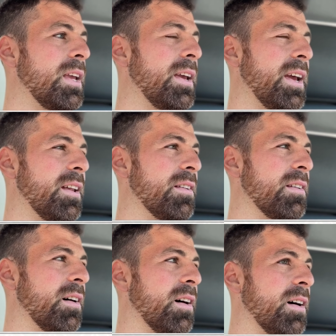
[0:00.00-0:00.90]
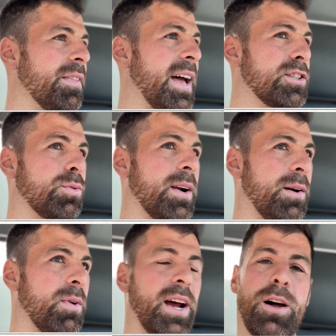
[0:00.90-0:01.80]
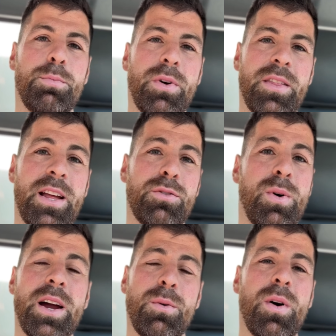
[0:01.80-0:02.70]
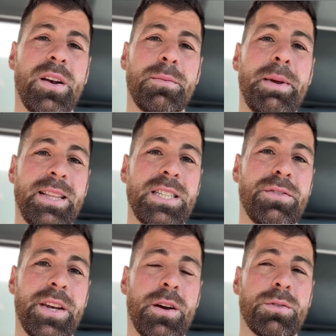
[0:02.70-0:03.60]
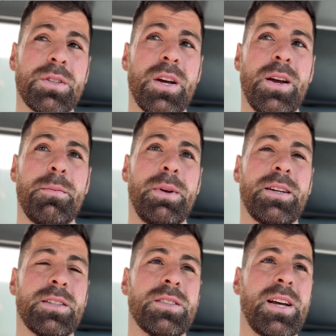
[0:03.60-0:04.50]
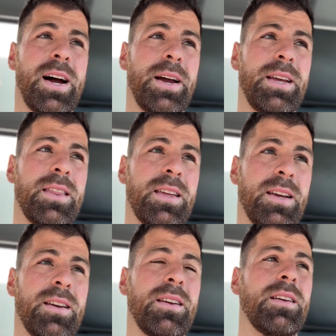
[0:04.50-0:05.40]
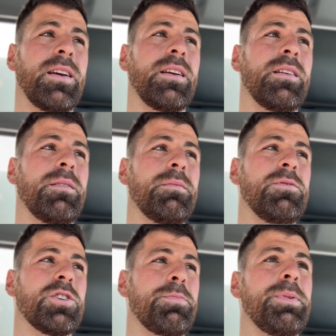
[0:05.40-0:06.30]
And that's what I want to help with. That's why I want to make these videos, because I think just